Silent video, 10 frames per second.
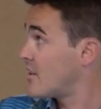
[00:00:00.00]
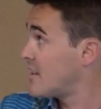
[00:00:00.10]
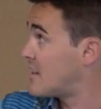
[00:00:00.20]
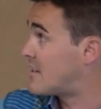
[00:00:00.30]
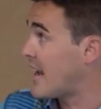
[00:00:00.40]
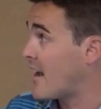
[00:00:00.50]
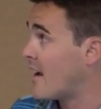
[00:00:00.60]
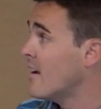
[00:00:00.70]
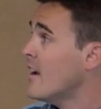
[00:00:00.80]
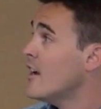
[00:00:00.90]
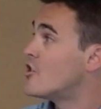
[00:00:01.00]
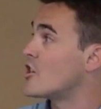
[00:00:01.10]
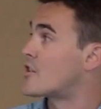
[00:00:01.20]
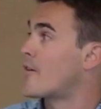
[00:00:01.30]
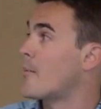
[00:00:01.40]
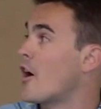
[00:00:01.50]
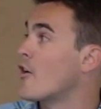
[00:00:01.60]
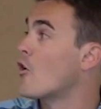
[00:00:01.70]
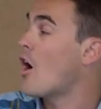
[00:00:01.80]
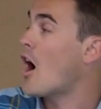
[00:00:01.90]
So this is data just from
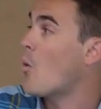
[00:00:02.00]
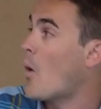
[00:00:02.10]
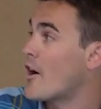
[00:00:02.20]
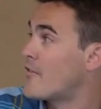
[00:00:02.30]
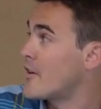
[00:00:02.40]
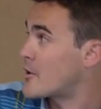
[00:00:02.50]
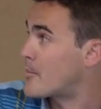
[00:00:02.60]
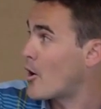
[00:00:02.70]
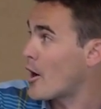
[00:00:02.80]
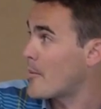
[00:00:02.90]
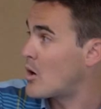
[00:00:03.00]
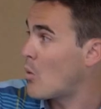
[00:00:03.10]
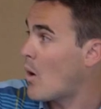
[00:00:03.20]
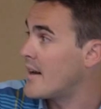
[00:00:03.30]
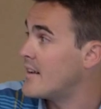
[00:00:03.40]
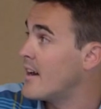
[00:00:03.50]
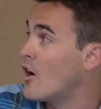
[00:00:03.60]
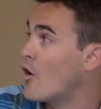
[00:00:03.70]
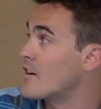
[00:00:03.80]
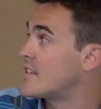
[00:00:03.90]
our uh, water filter program in Rwanda
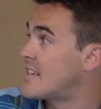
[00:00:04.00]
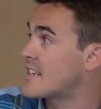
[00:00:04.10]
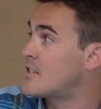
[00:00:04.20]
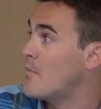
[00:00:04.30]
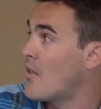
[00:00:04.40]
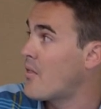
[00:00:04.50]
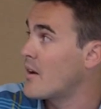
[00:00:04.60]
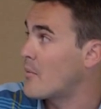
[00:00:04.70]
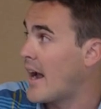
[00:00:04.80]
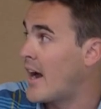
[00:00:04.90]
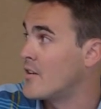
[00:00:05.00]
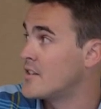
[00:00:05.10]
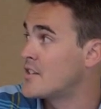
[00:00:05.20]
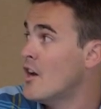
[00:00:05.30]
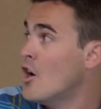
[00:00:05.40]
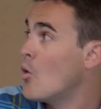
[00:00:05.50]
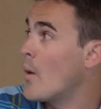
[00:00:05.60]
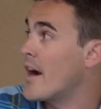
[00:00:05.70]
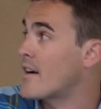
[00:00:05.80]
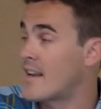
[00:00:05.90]
over six monthly rounds
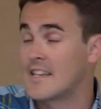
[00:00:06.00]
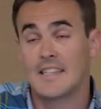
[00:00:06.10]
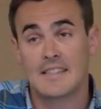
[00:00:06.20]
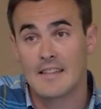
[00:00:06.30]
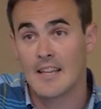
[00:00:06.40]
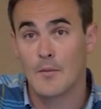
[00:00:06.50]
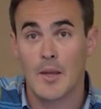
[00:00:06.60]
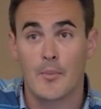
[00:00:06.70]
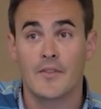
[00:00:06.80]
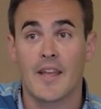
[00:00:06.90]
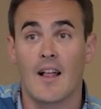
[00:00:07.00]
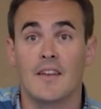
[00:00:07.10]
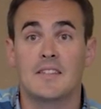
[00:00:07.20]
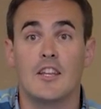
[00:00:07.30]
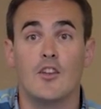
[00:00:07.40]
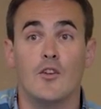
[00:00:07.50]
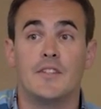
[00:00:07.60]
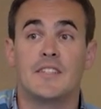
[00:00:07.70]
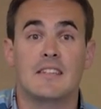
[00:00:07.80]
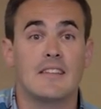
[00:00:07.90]
where consistently people tell us they
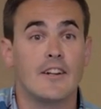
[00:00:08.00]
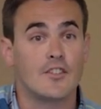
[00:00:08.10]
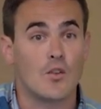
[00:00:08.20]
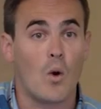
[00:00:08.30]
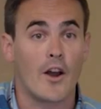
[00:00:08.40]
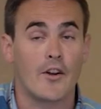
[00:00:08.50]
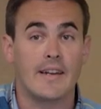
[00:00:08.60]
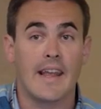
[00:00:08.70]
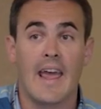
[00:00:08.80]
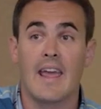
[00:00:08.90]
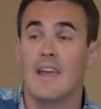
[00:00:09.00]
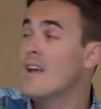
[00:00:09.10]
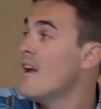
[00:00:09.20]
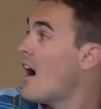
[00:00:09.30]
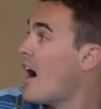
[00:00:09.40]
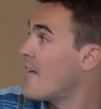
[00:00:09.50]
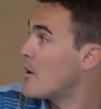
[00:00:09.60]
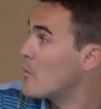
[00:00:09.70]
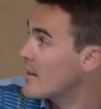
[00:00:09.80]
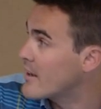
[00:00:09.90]
use six liters of water a day, uh, and
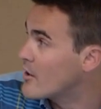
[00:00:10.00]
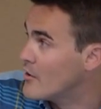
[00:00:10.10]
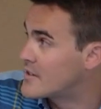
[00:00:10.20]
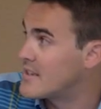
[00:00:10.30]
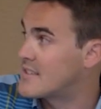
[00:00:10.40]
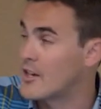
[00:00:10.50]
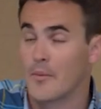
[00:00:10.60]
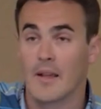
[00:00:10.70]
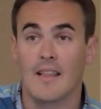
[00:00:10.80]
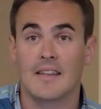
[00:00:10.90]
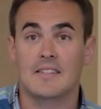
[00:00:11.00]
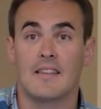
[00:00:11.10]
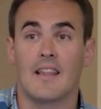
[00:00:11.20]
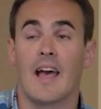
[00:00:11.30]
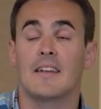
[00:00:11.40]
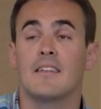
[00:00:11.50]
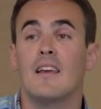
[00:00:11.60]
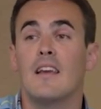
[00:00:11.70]
they really use considerably less than that.